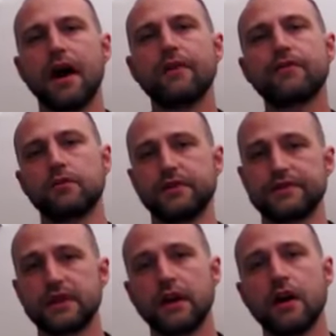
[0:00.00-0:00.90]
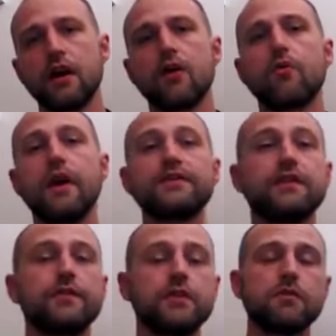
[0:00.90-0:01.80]
afterwards. Whereas
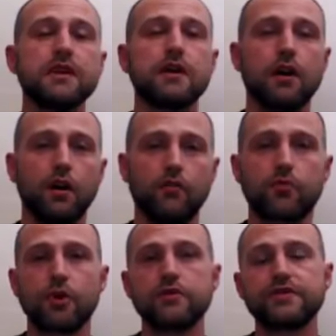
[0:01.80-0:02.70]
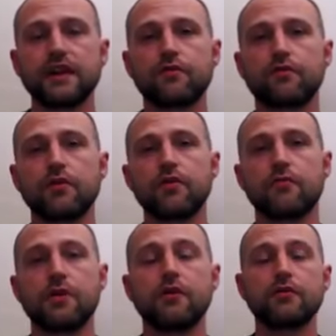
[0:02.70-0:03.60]
if you eat a lot of protein through your
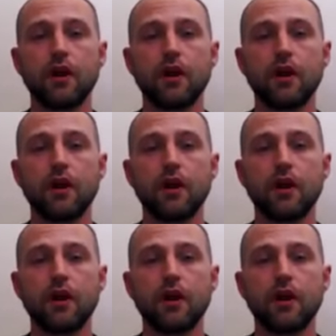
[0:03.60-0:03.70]
meal,